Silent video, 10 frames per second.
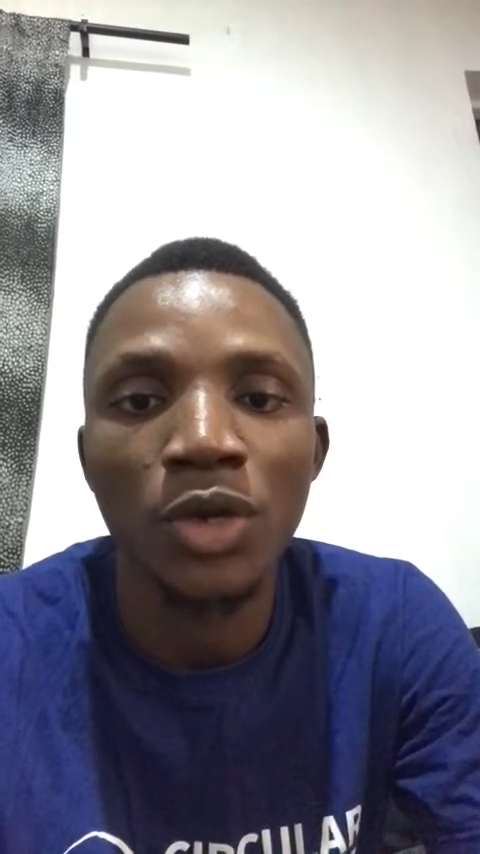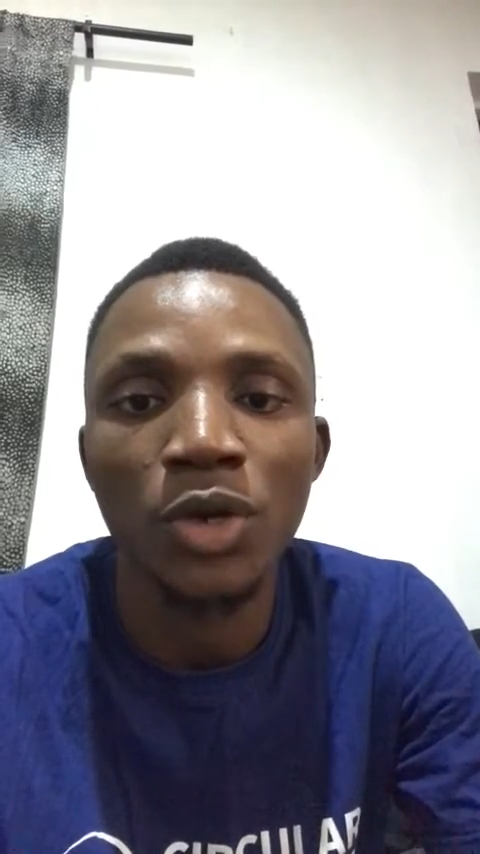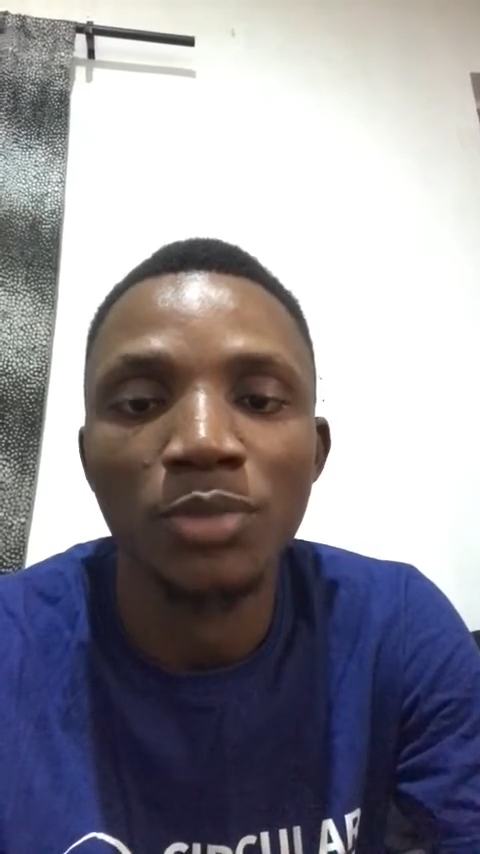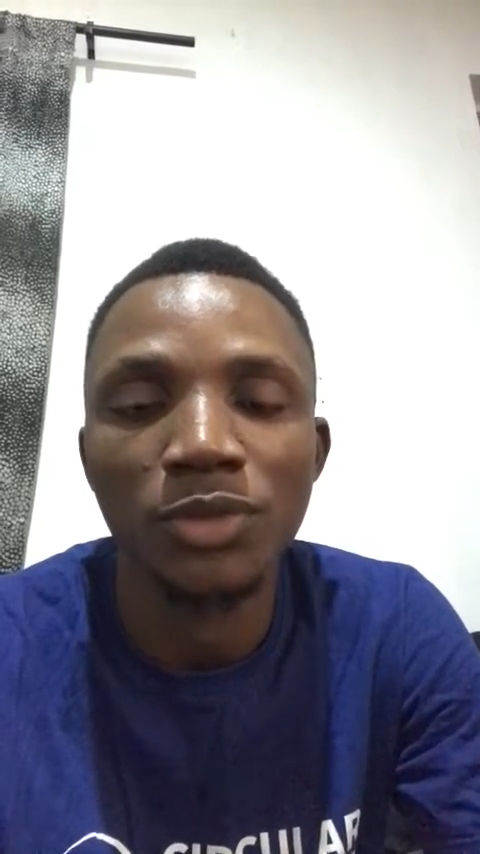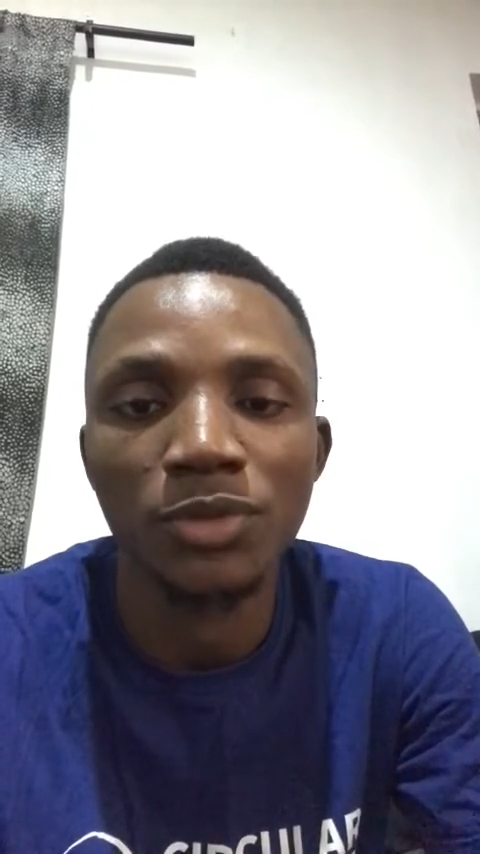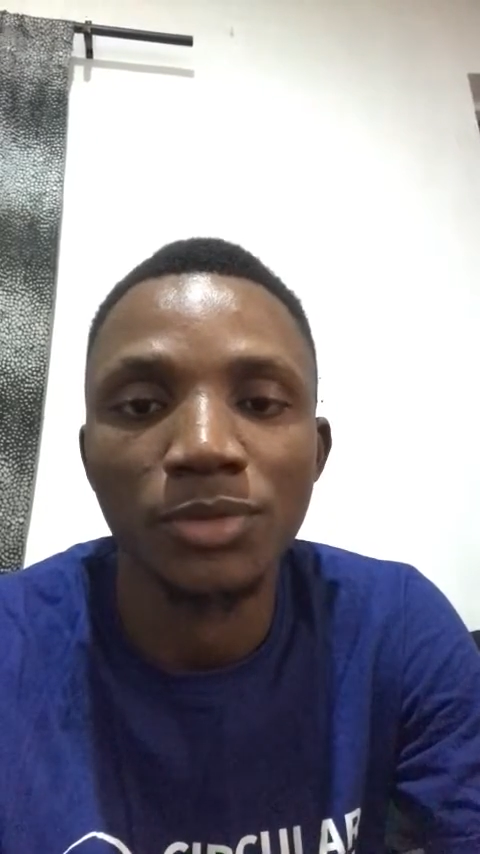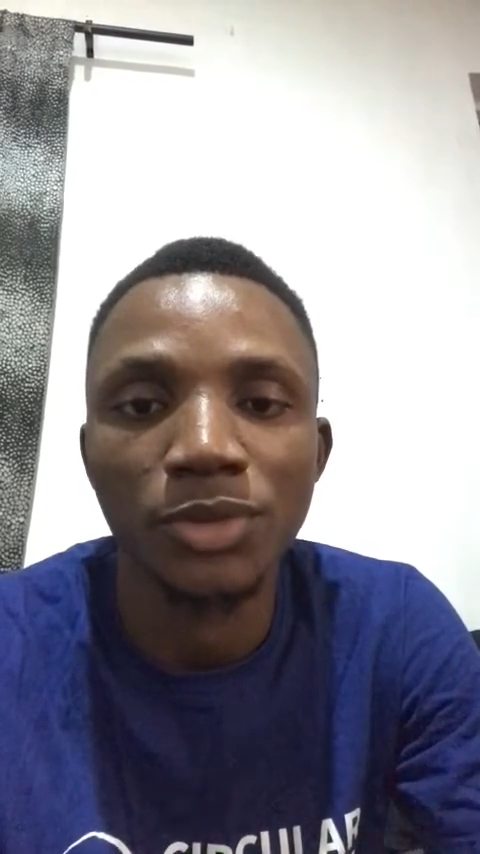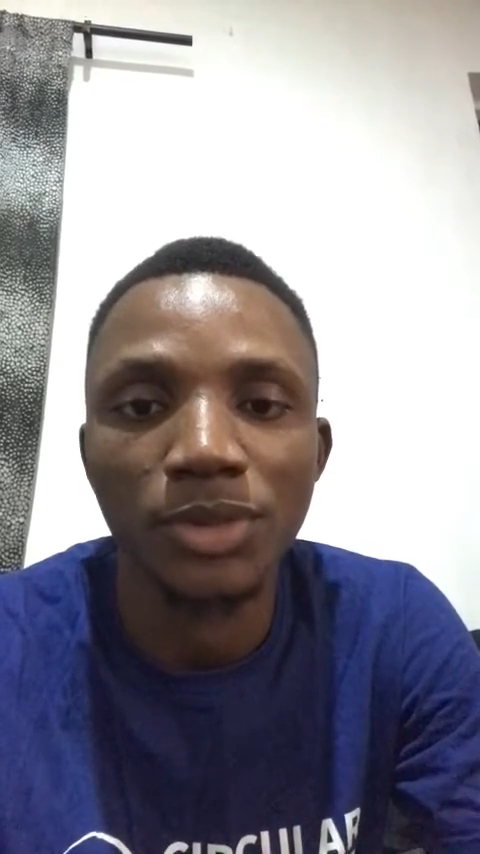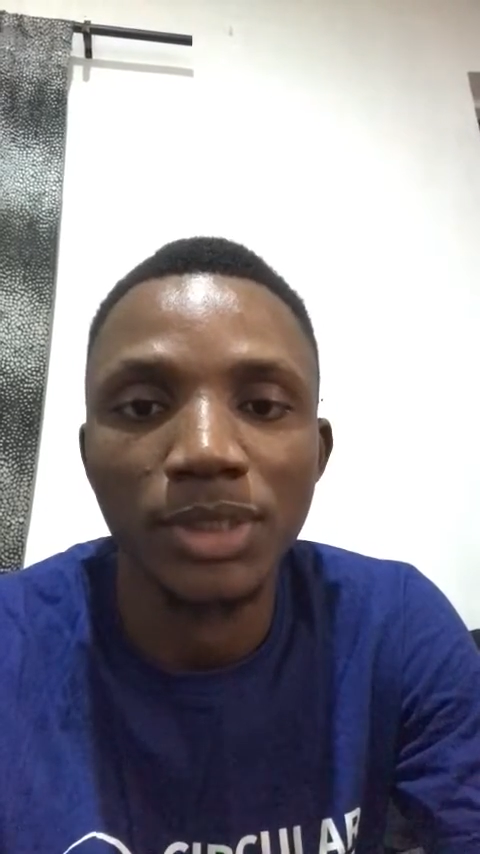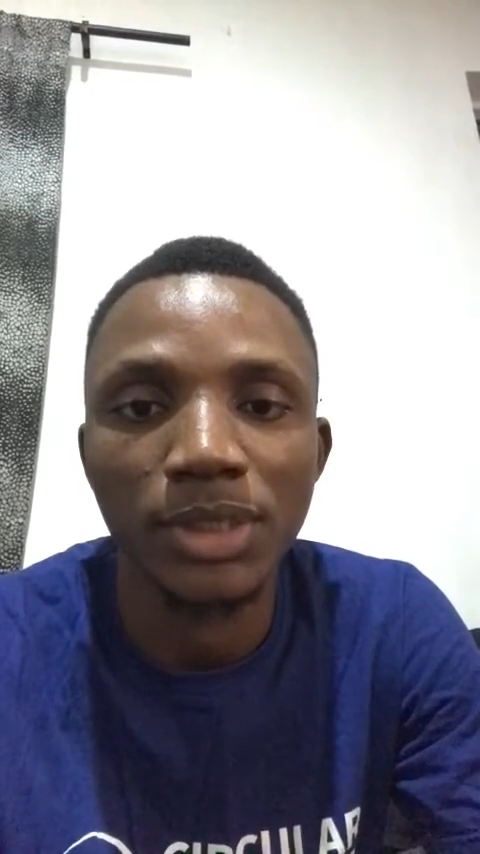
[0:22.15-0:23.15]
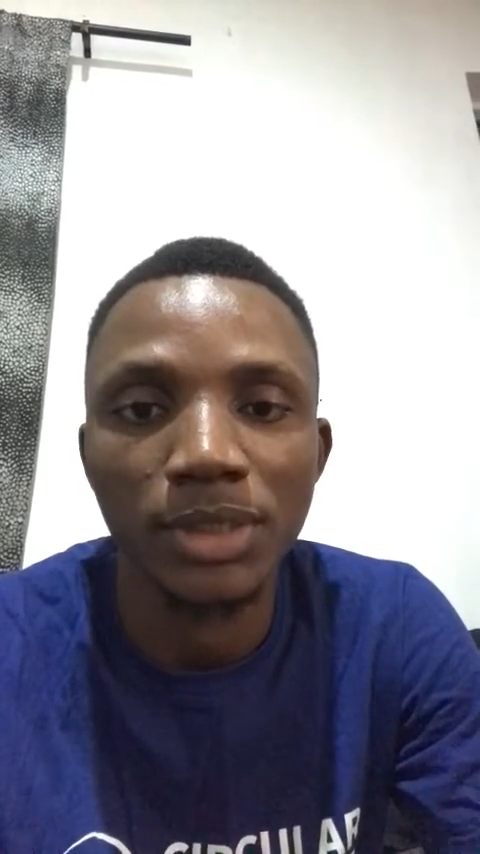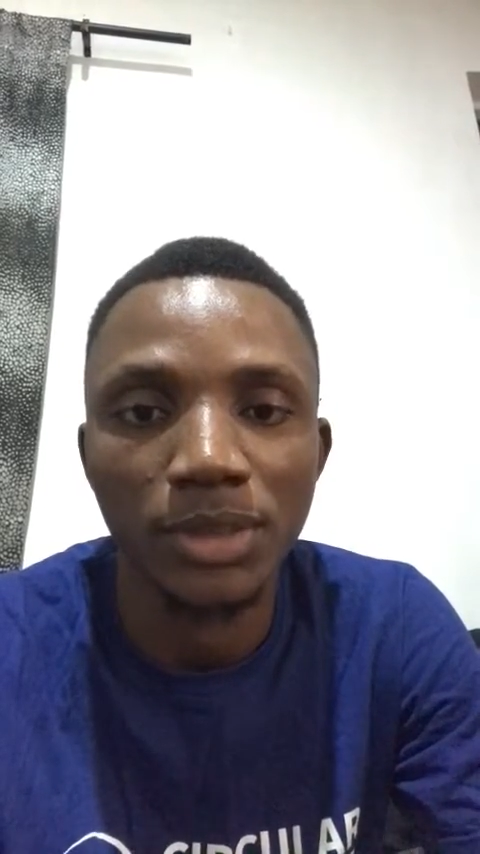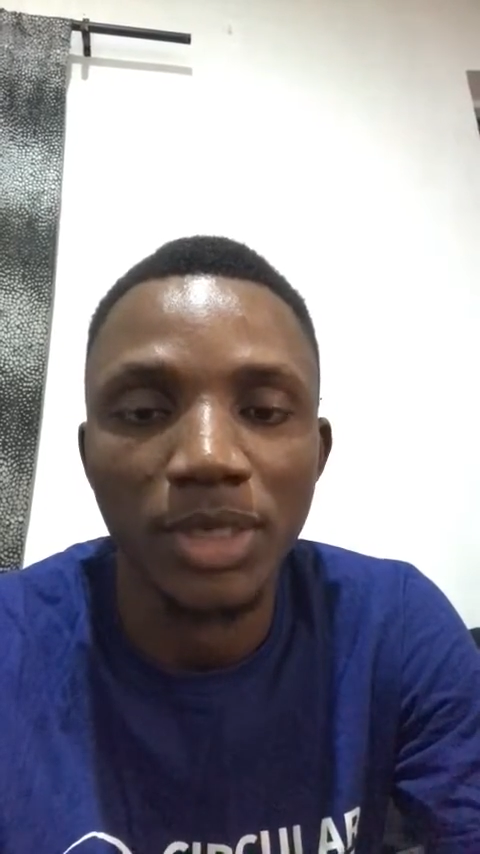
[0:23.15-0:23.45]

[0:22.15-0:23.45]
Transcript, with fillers: comes from trees.